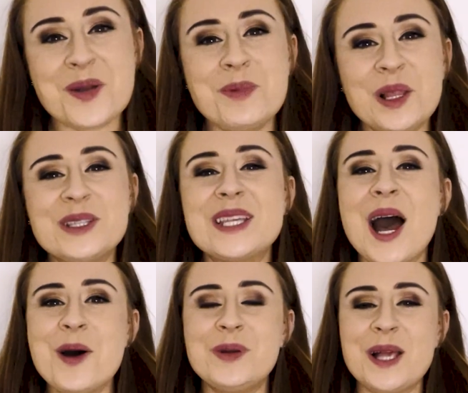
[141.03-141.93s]
Plus,
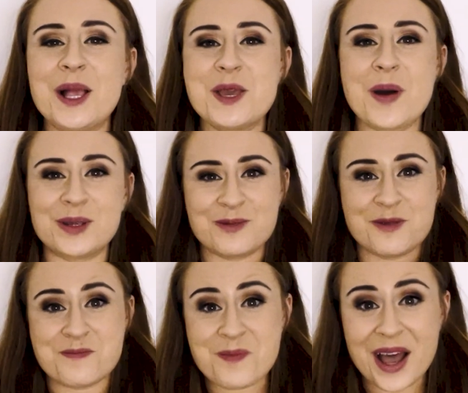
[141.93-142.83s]
I'll be telling you about some of
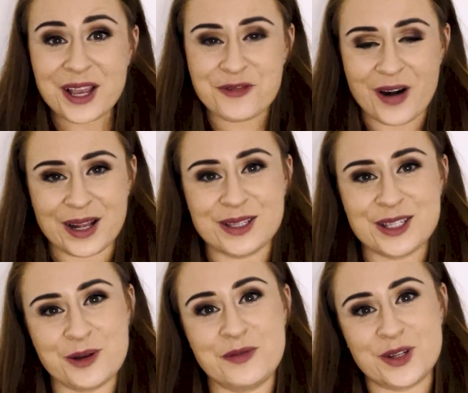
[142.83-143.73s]
my friends
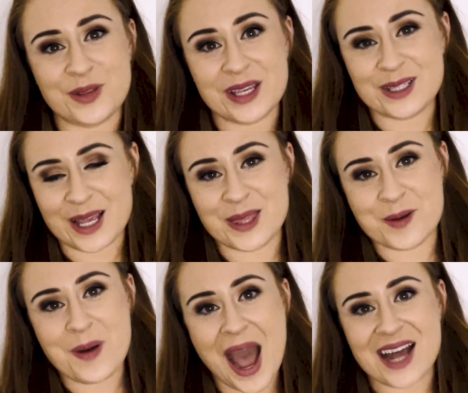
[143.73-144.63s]
who have done this in the
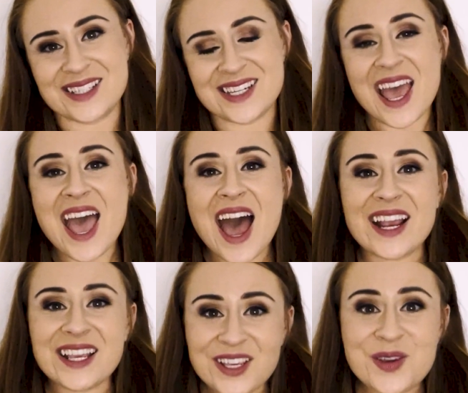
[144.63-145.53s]
past,
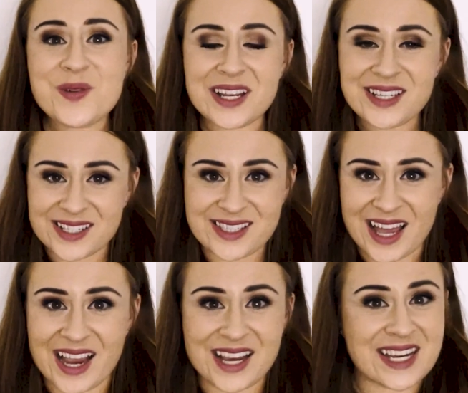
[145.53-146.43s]
and you can
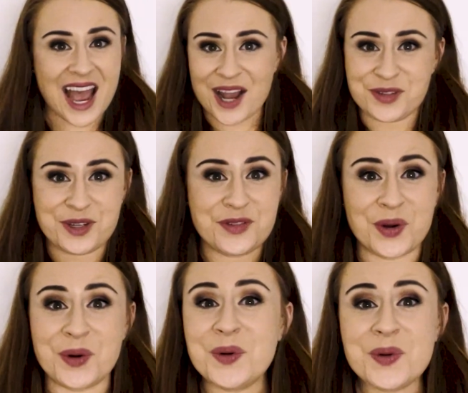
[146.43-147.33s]
decide after you've
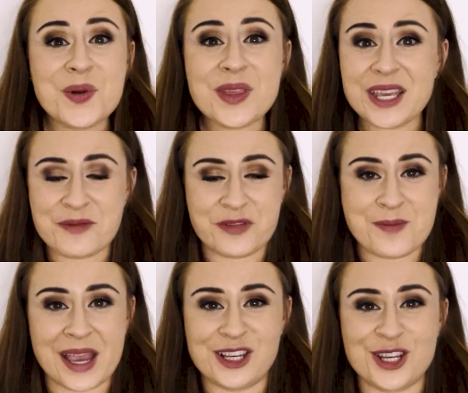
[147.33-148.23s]
got all the
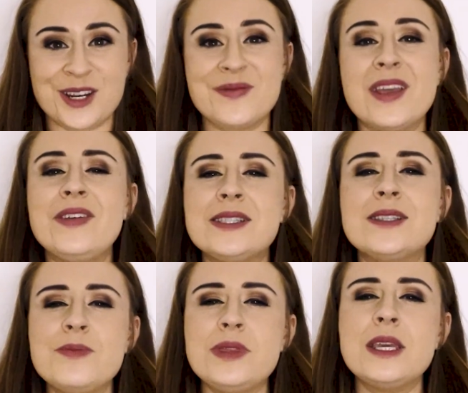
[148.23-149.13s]
information if it's
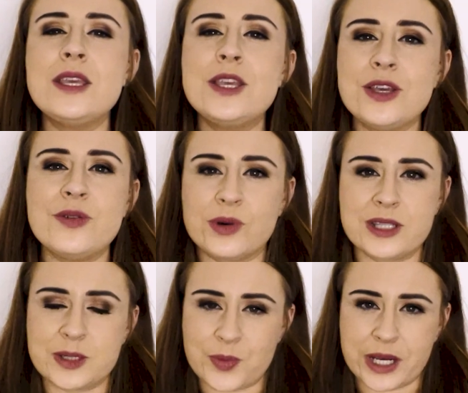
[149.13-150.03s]
something you want
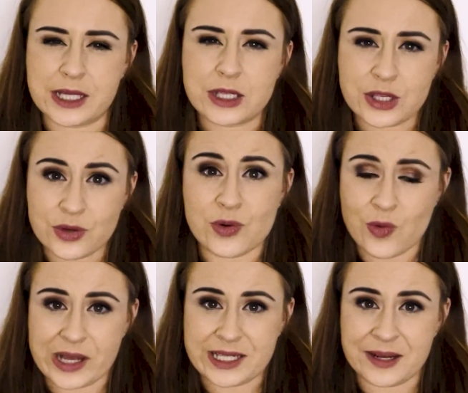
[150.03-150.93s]
to bring into your
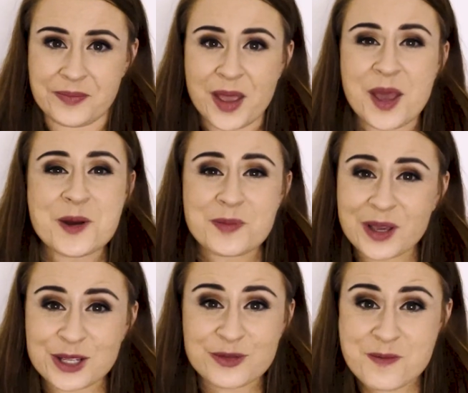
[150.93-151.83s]
wedding.
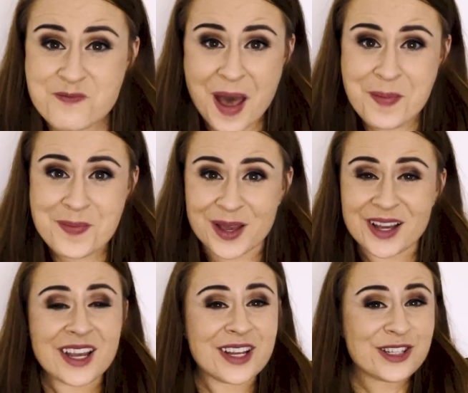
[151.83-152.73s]
Because remember,
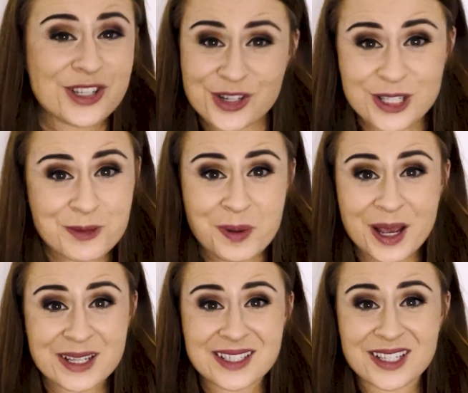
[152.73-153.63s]
just
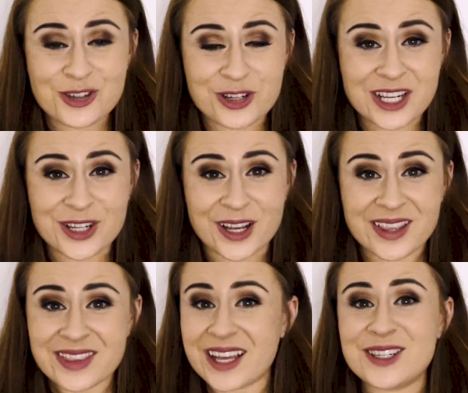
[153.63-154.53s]
because it's a tradition,
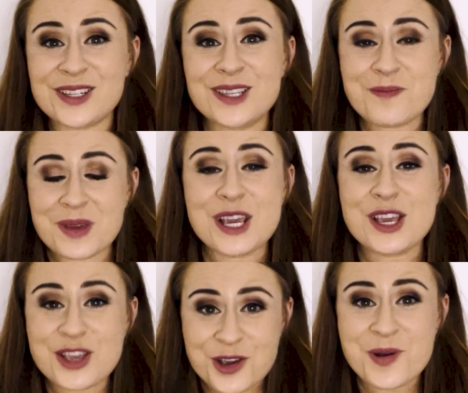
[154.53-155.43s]
that doesn't
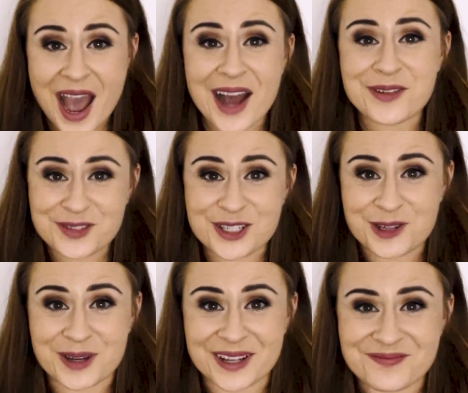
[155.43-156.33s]
mean you have to
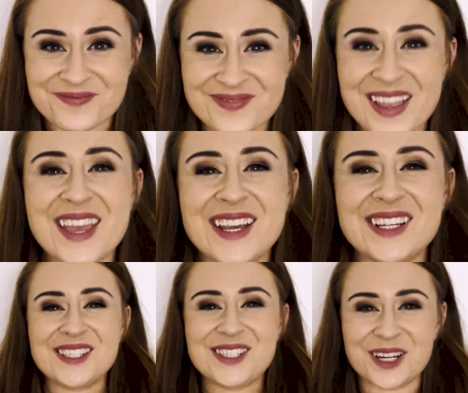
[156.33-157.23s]
do it.
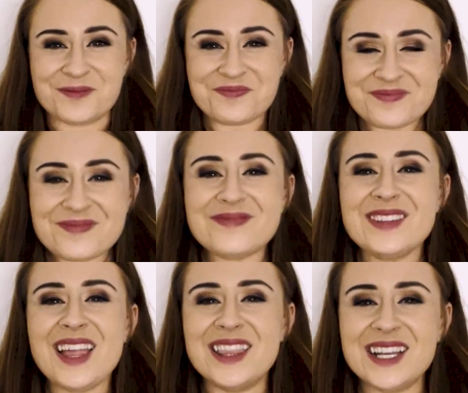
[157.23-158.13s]
So,
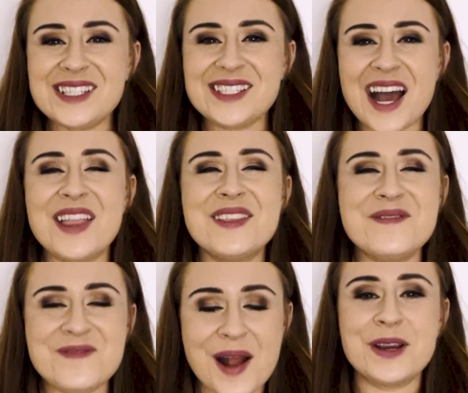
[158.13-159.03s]
let's start at
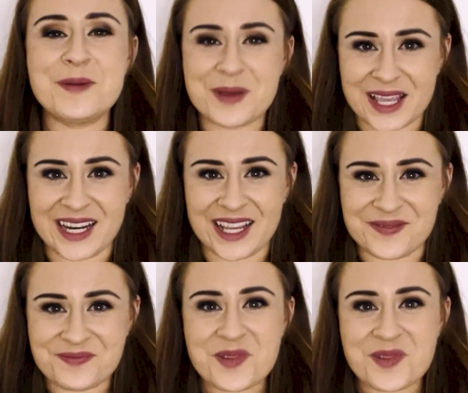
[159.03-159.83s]
the very beginning.